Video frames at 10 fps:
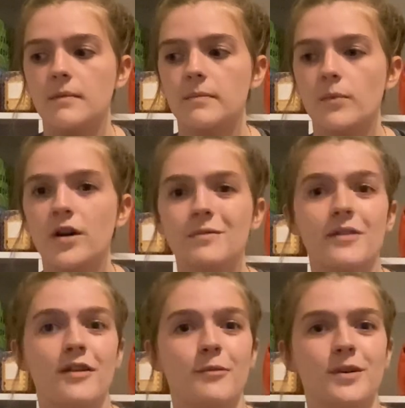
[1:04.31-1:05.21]
one of my
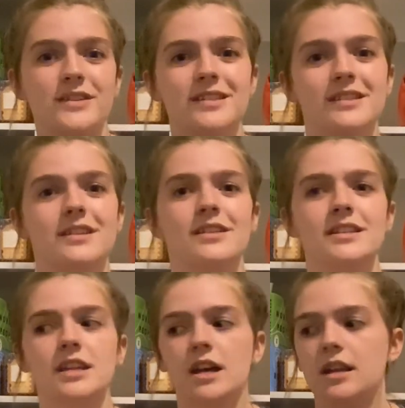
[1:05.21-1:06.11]
favorite books in the series,
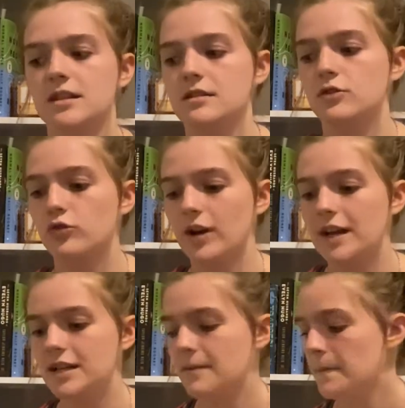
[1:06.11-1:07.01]
and it's great.